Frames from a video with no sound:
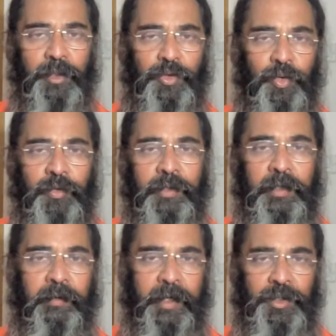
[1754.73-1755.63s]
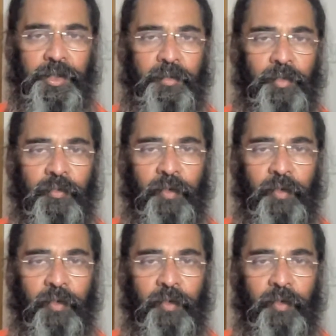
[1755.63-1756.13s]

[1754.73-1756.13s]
and show you the direction to move